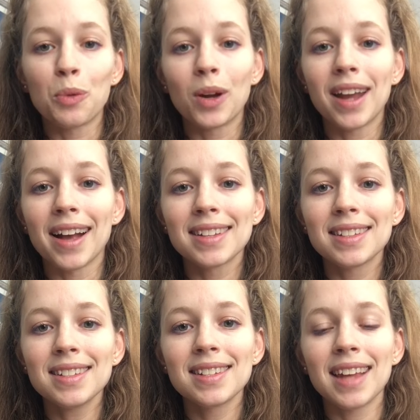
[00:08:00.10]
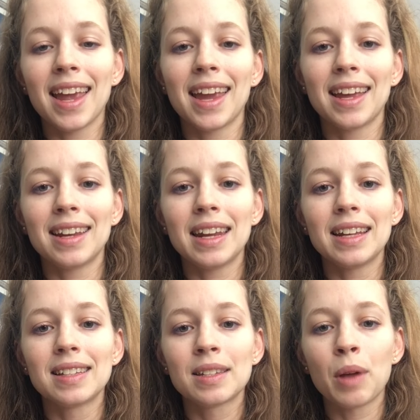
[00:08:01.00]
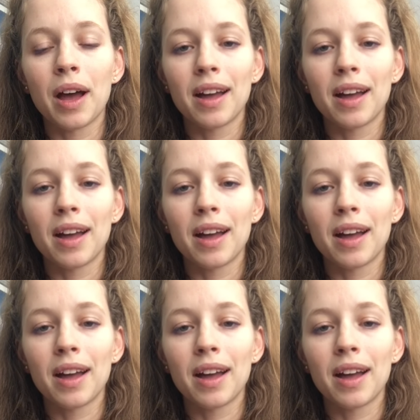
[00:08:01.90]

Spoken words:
one axis, and it's